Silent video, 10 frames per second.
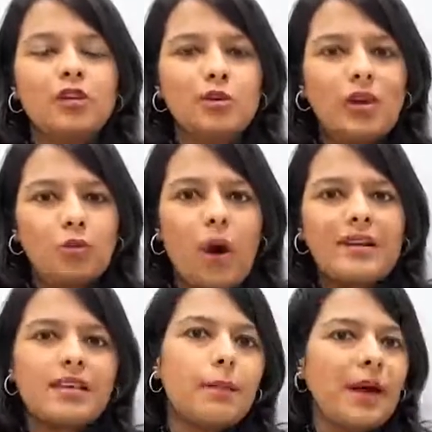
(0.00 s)
you can
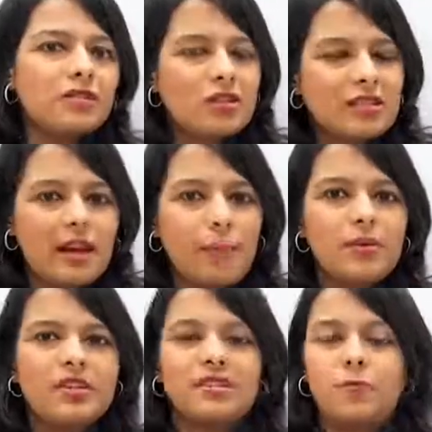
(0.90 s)
WhatsApp us on the
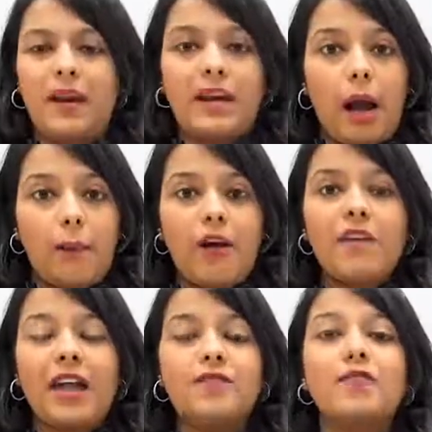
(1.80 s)
number displayed above,
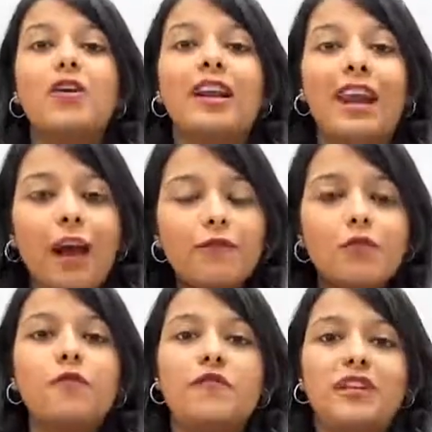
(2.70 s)
and we would love
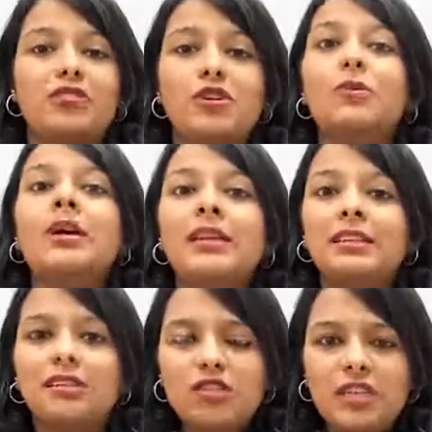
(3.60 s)
to fetch you
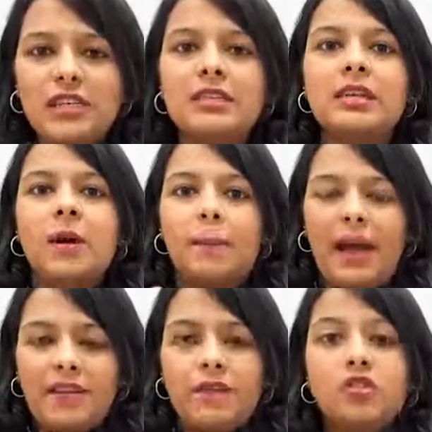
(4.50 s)
the sheets
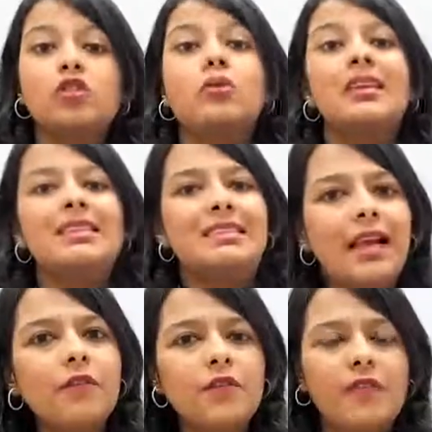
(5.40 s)
by which you can
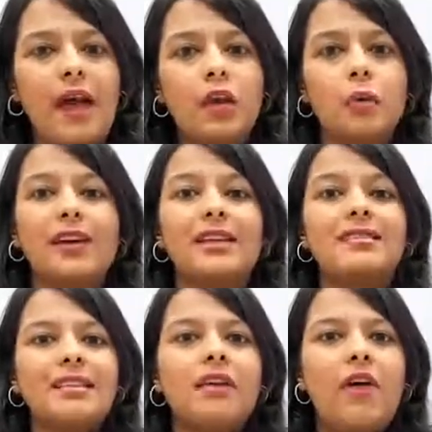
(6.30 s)
self-evaluate and
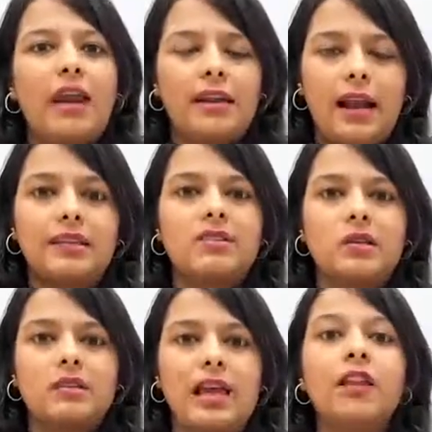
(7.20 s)
self-analyze
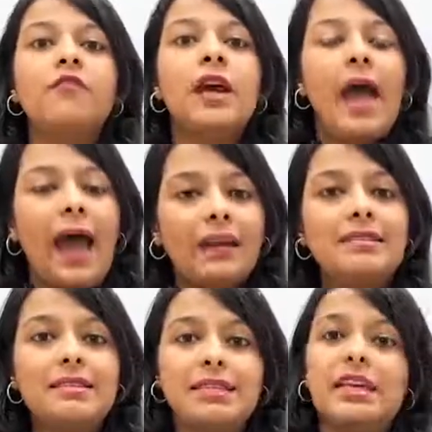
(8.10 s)
yourself and
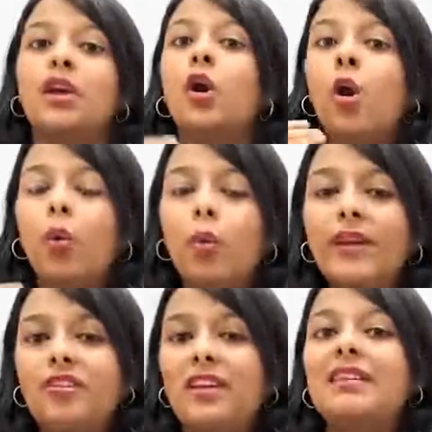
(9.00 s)
see
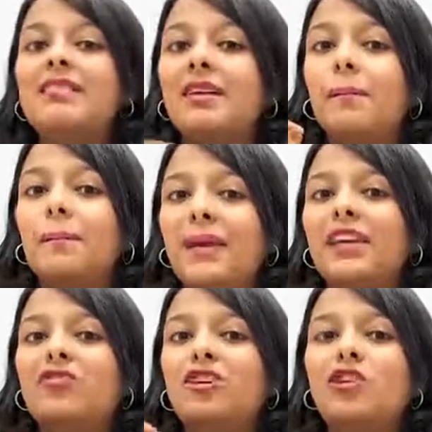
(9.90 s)
which is the
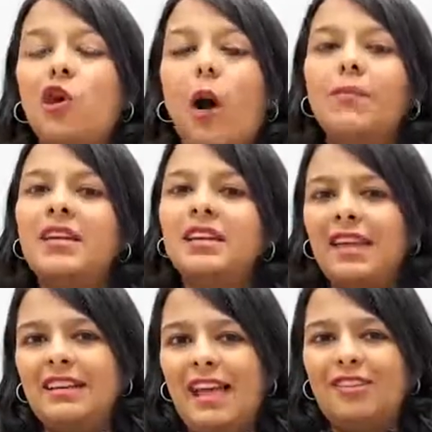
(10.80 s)
major dominant
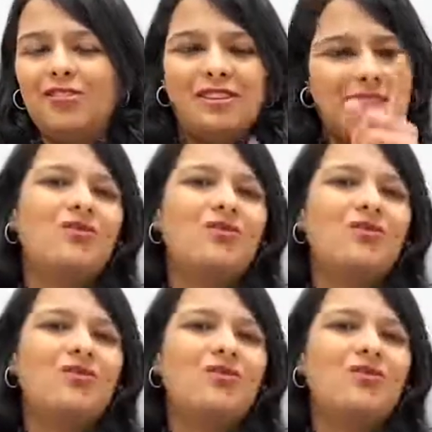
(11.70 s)
intelligence